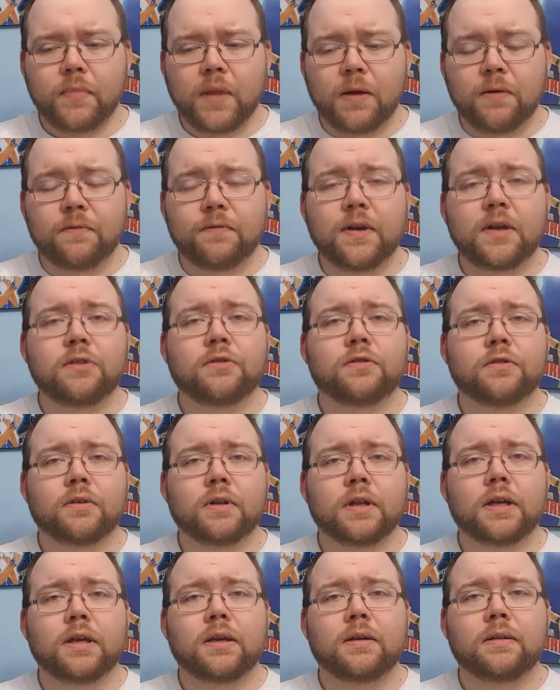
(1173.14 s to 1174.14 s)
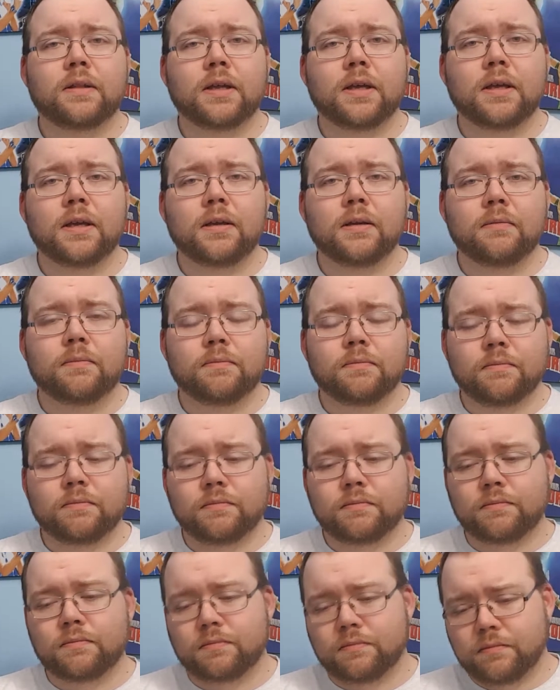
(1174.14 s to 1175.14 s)
eventually, the
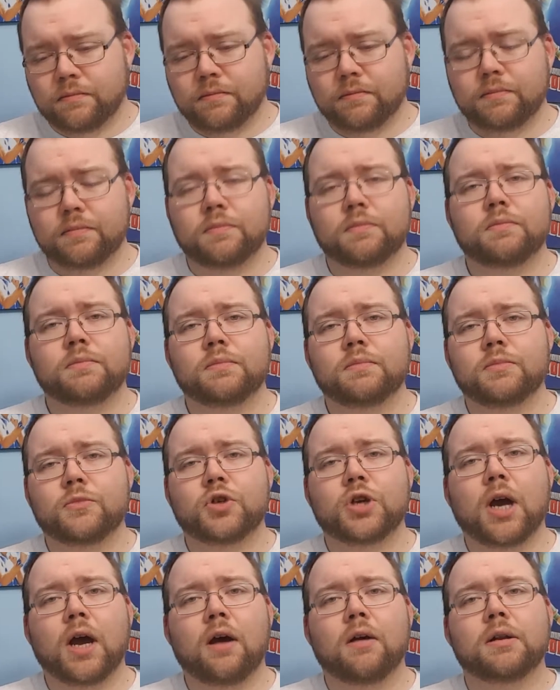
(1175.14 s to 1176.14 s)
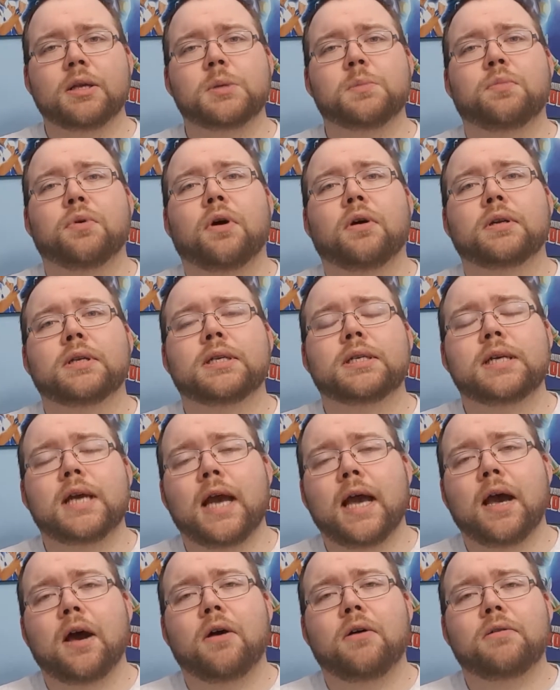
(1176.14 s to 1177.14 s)
child is brought to
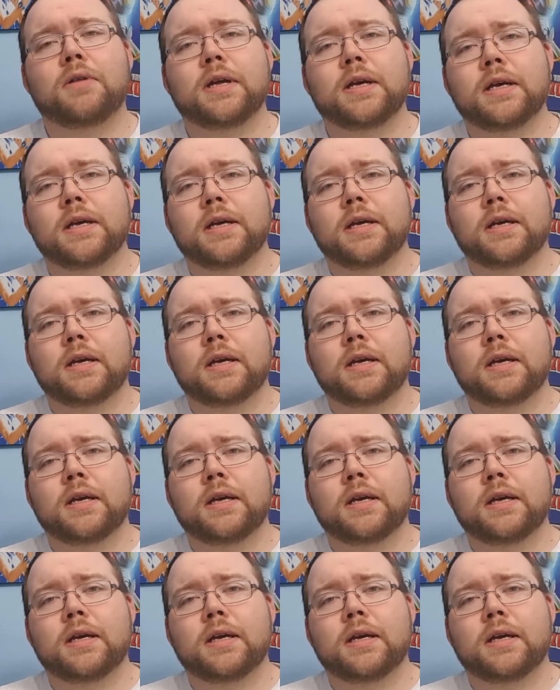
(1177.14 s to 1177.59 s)
town.